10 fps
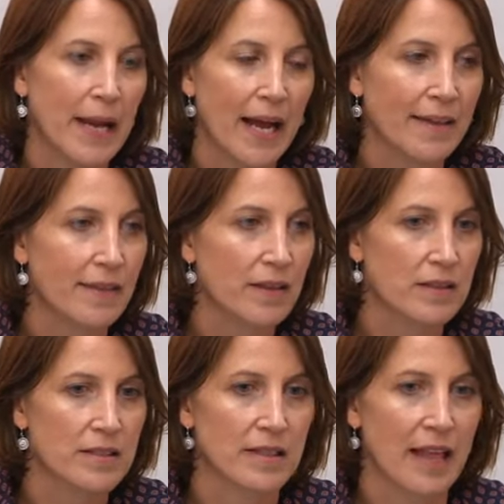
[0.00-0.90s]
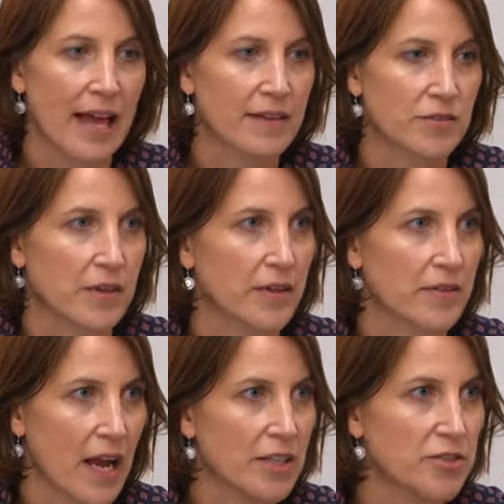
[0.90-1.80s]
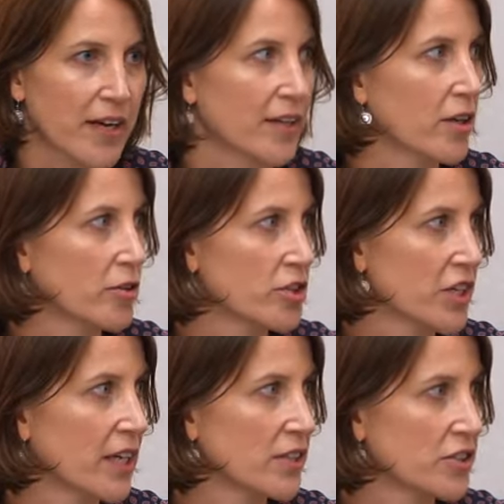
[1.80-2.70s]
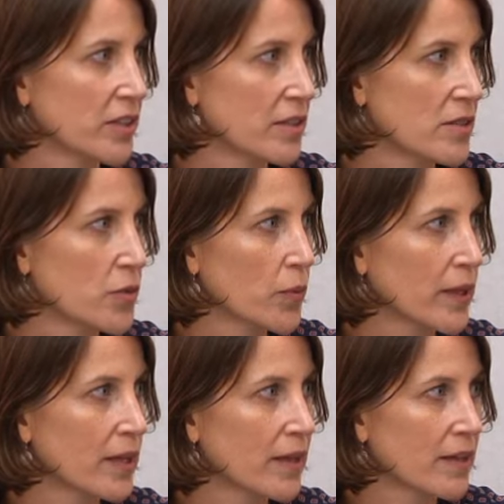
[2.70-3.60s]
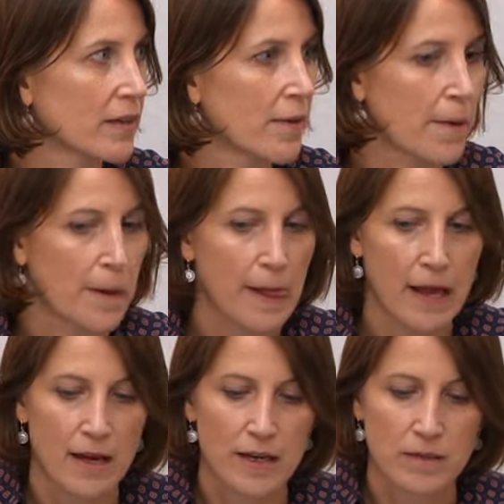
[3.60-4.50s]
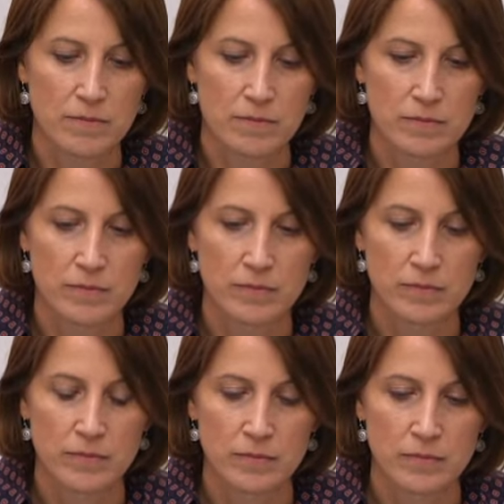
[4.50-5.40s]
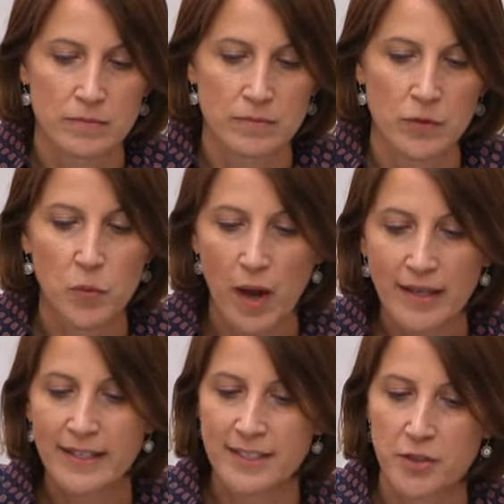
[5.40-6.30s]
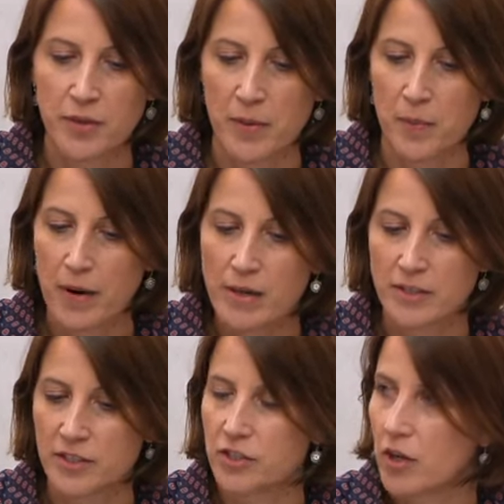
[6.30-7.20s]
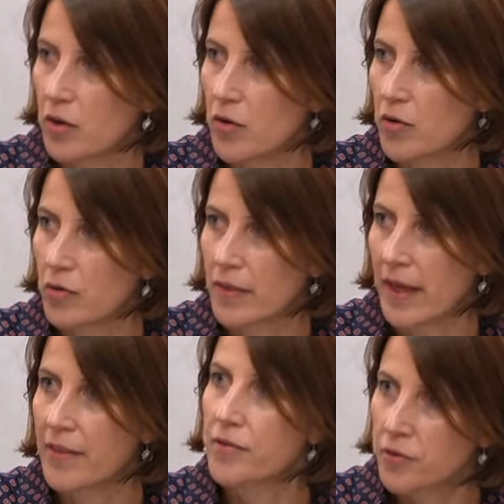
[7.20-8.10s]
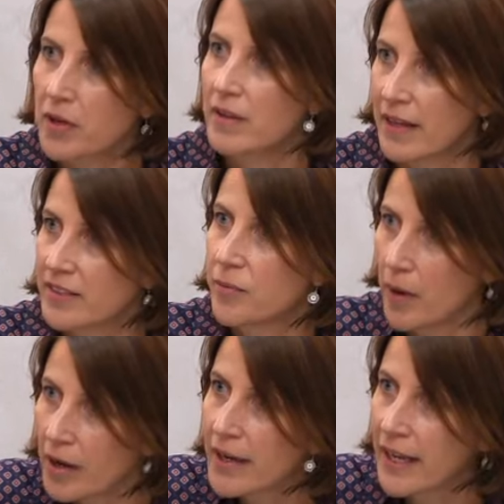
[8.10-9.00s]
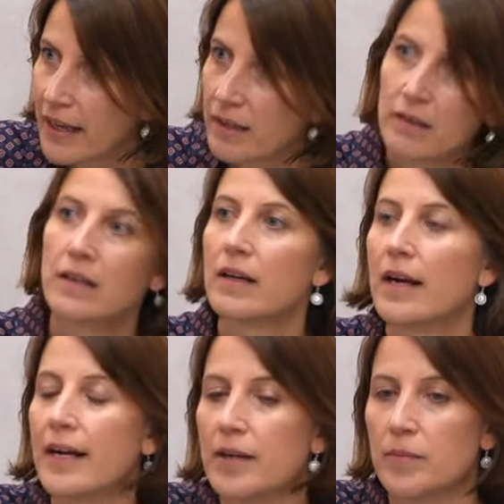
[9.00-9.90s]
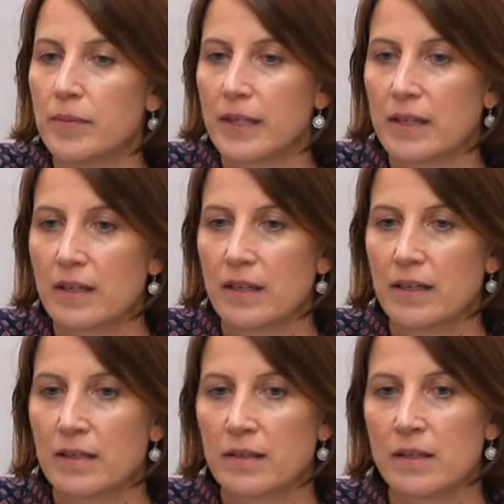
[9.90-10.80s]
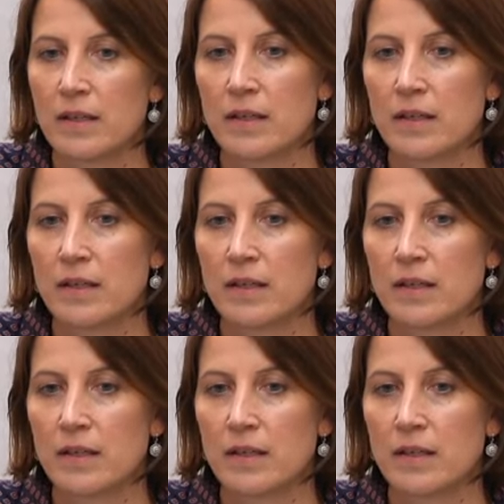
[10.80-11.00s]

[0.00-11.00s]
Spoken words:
mean, I think this last round of contract negotiations, we wanted to do it in part to show that through collective bargaining, in a